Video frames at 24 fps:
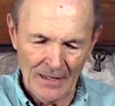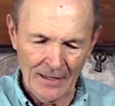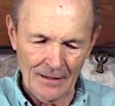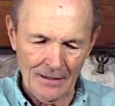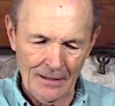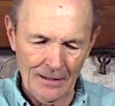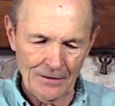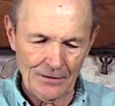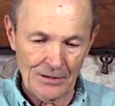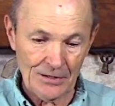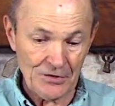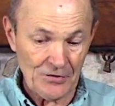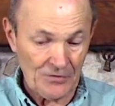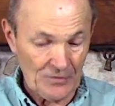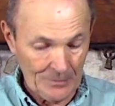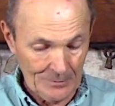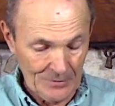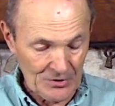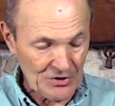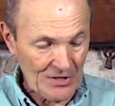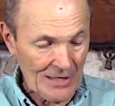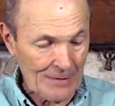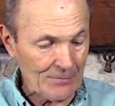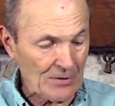Here, this is from
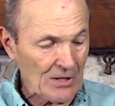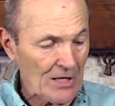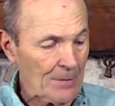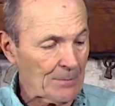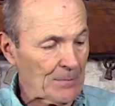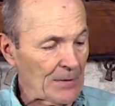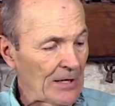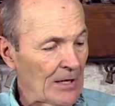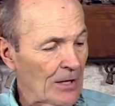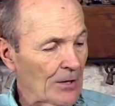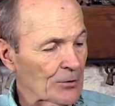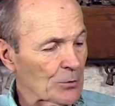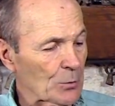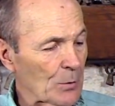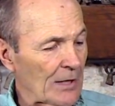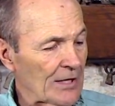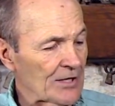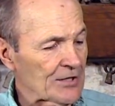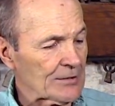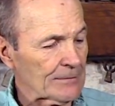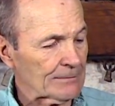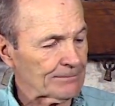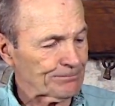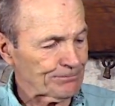the same company,
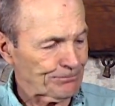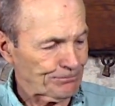Healthways.